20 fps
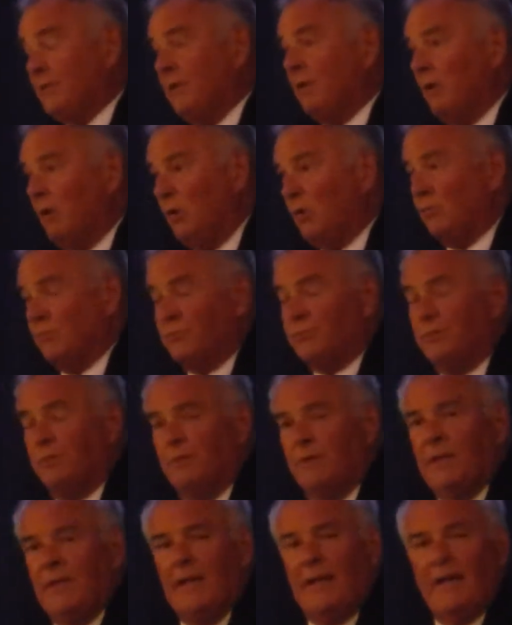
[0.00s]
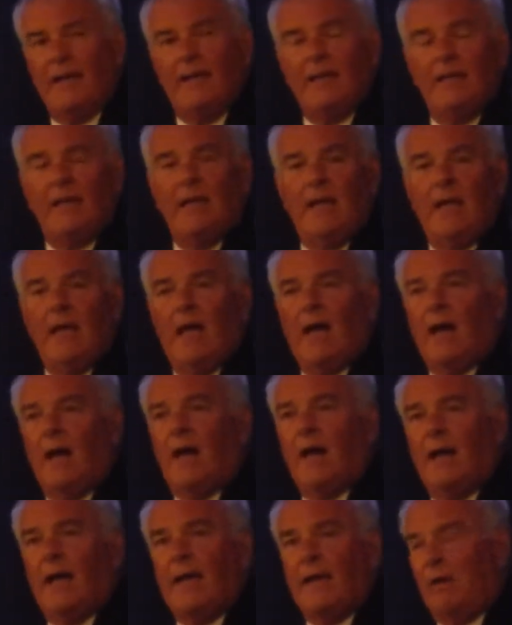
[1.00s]
holds true today.
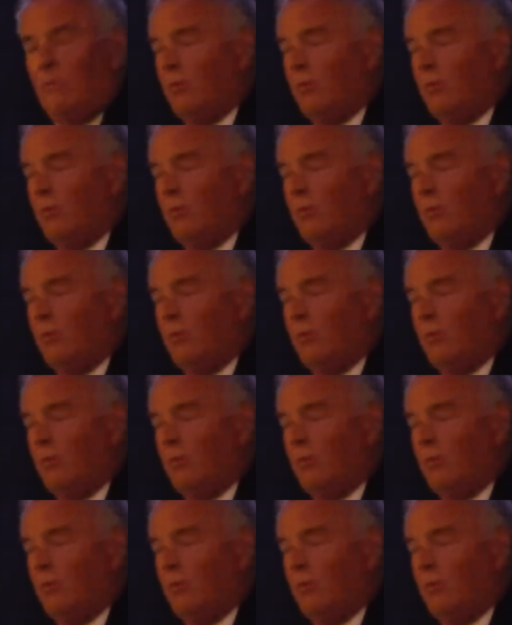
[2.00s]
And